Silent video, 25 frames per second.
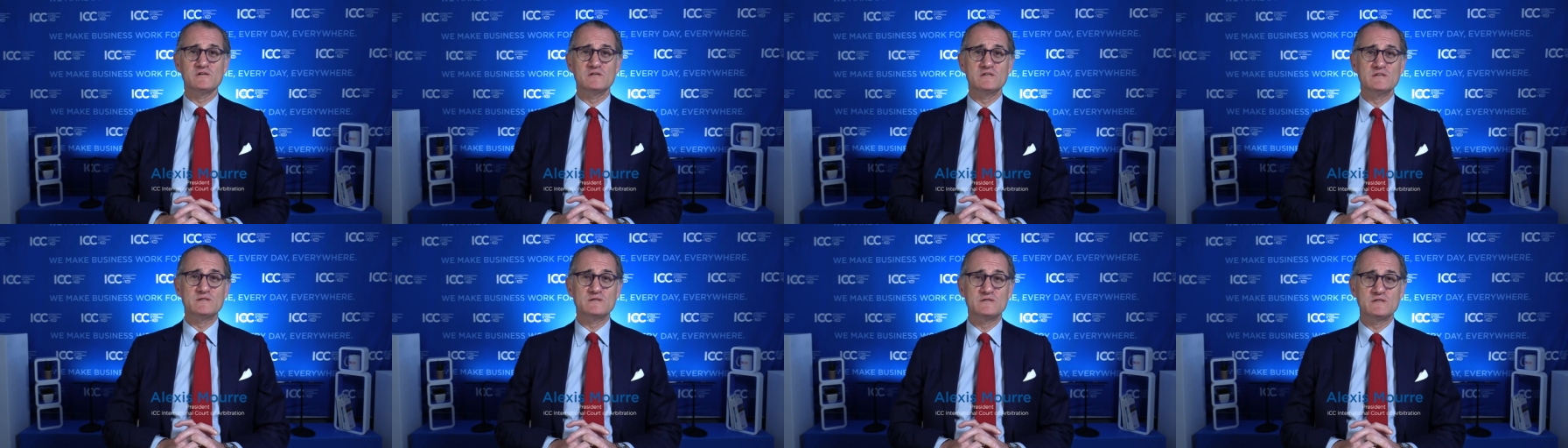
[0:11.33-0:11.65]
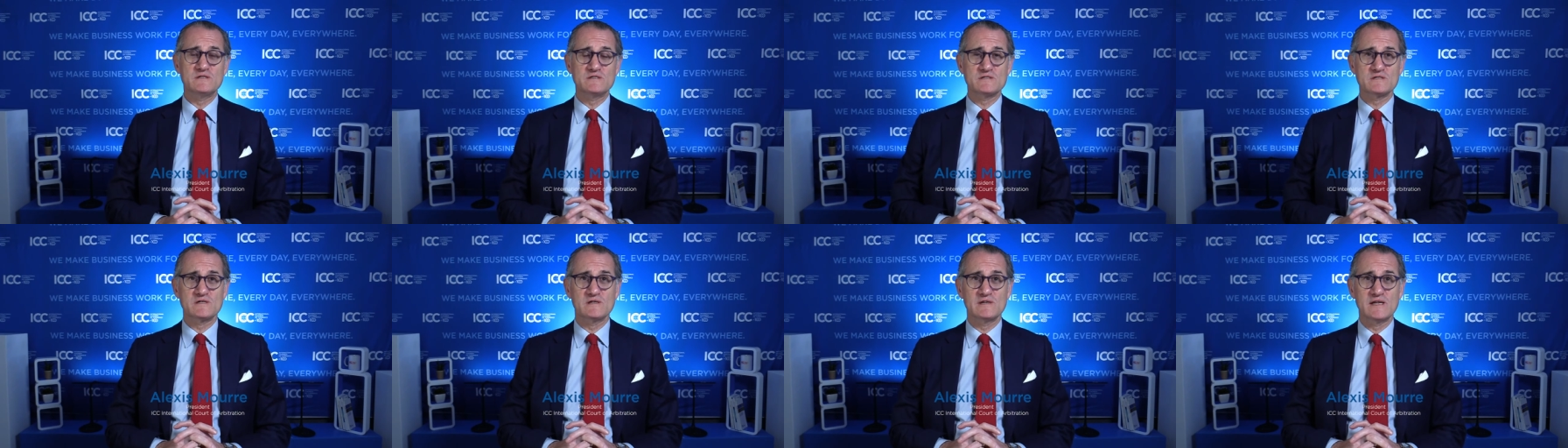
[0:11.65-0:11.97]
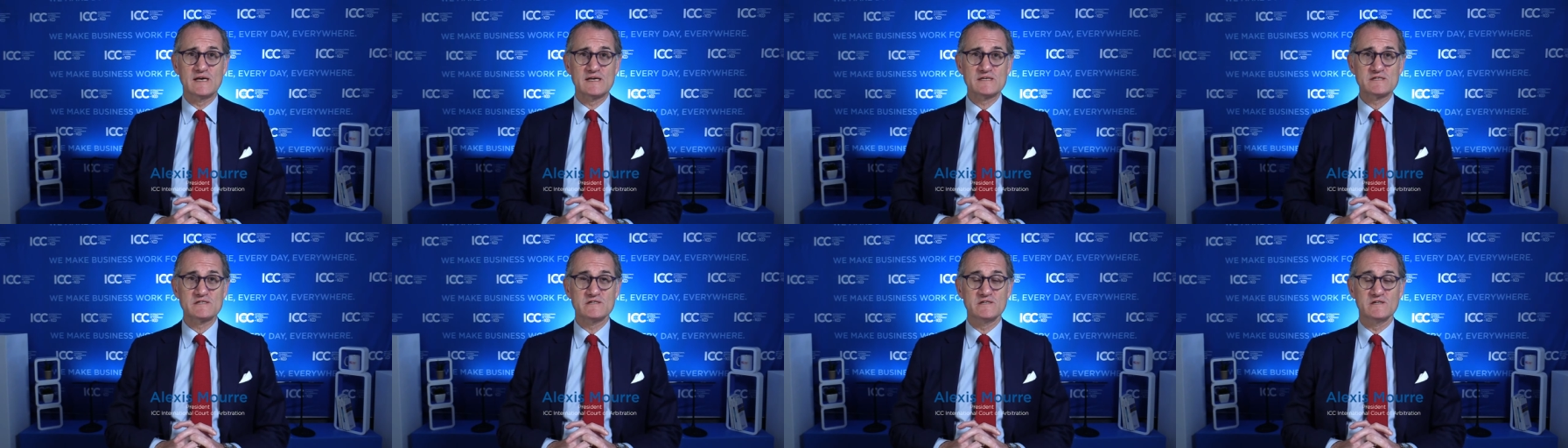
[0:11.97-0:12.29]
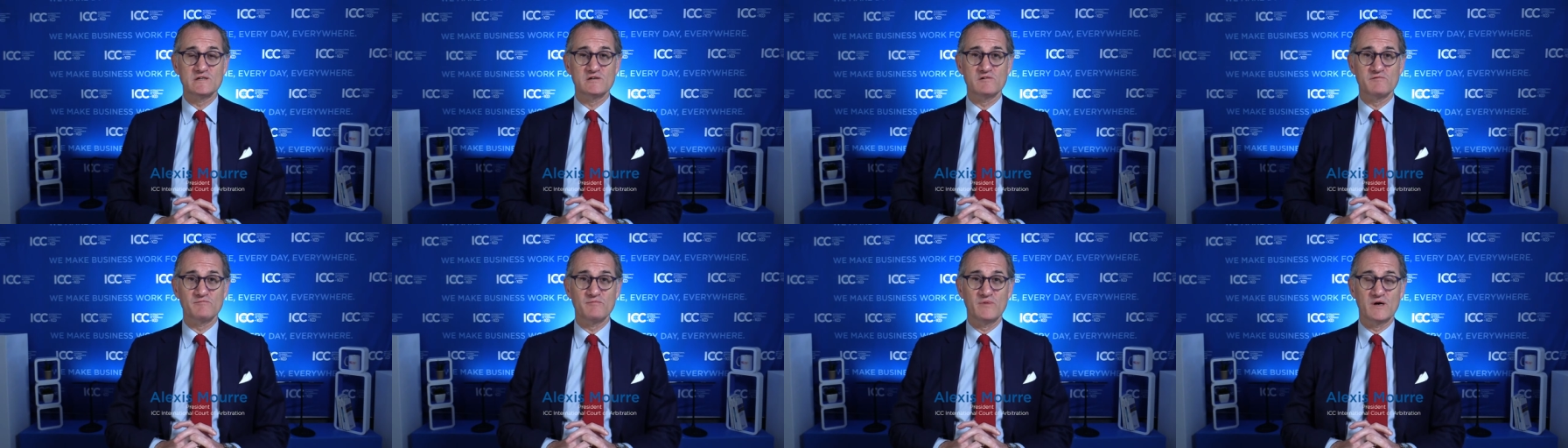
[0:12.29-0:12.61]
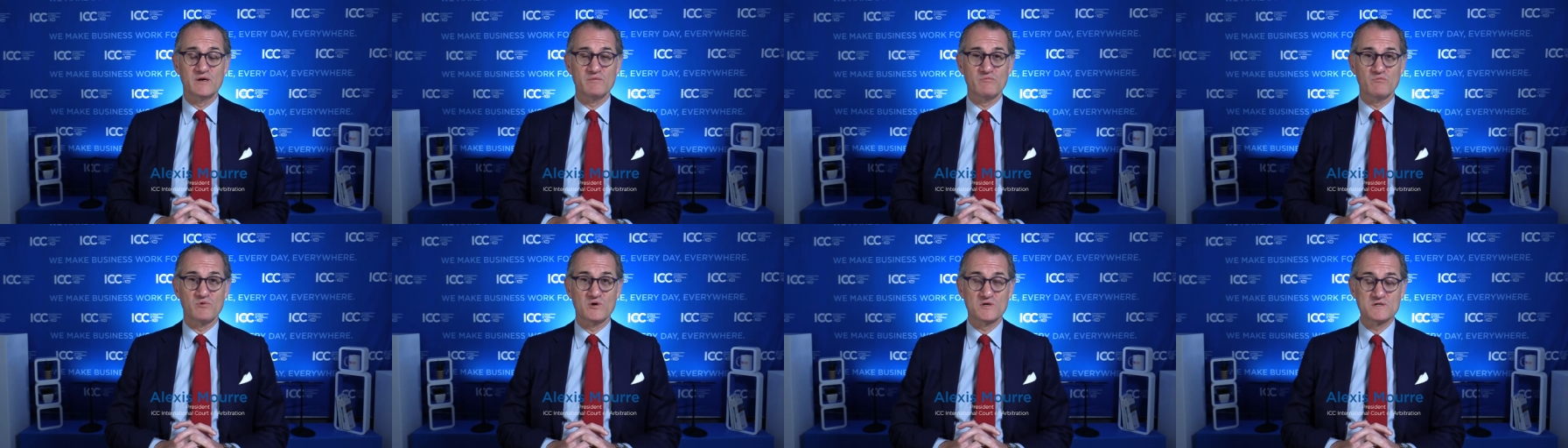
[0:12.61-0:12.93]
It is the last year of
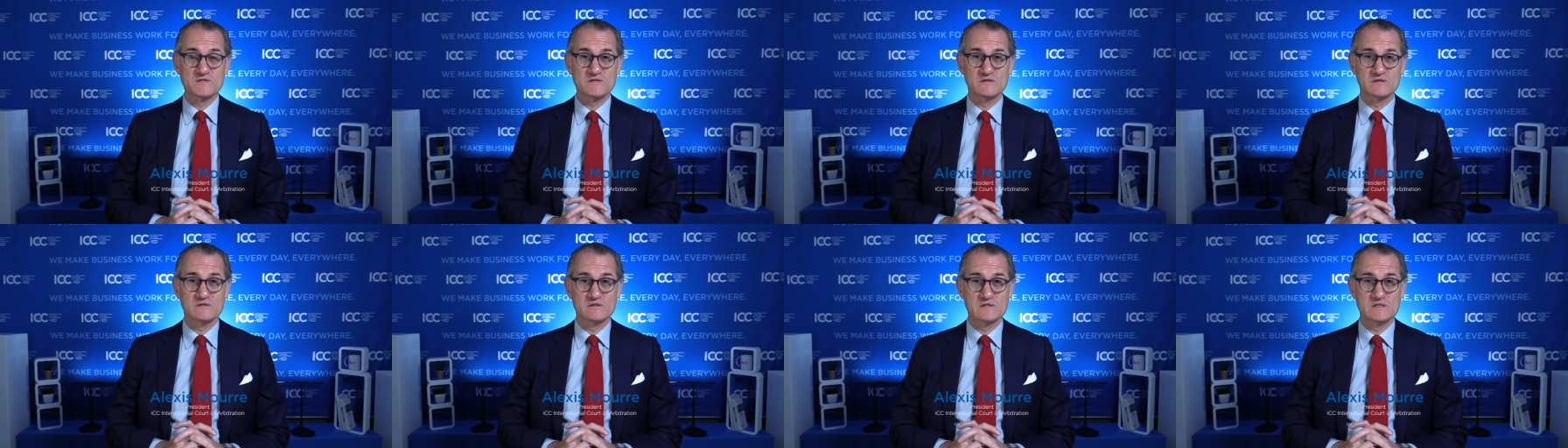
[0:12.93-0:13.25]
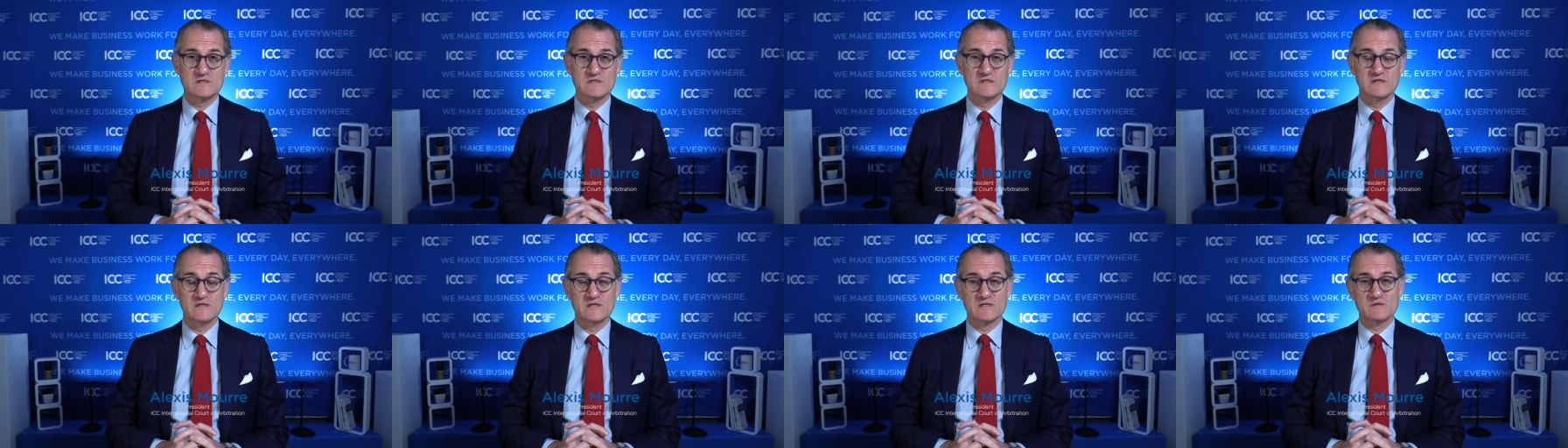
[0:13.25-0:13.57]
my presidency